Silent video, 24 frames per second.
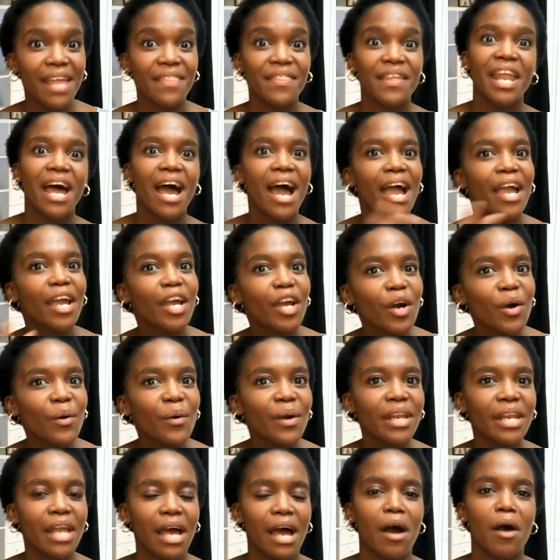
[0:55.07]
And then I go
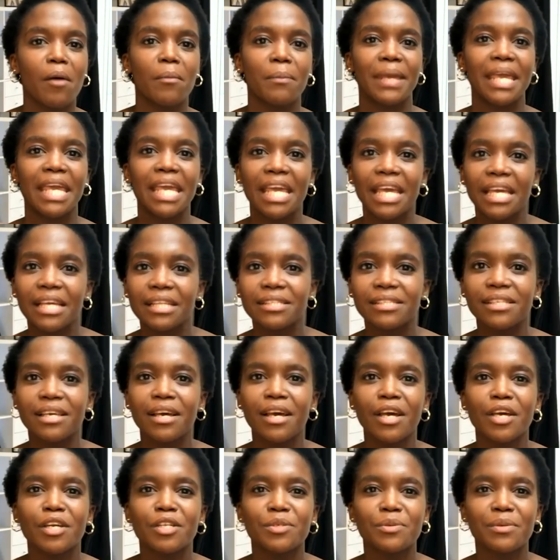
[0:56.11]
and help kids
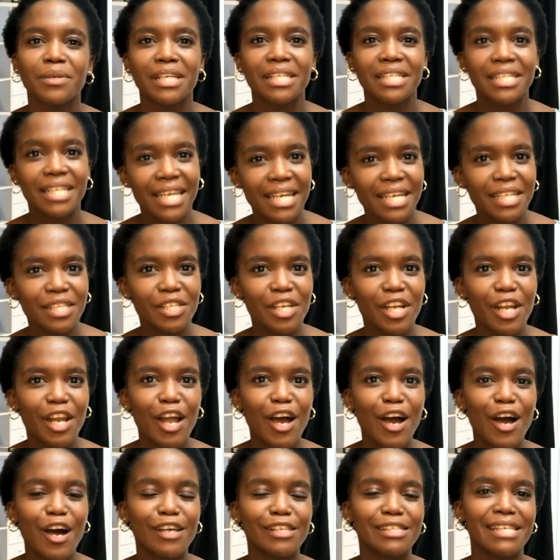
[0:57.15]
doing a kids
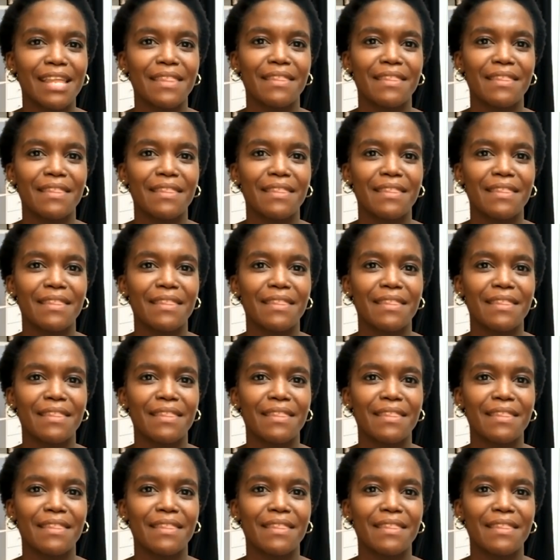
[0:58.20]
class.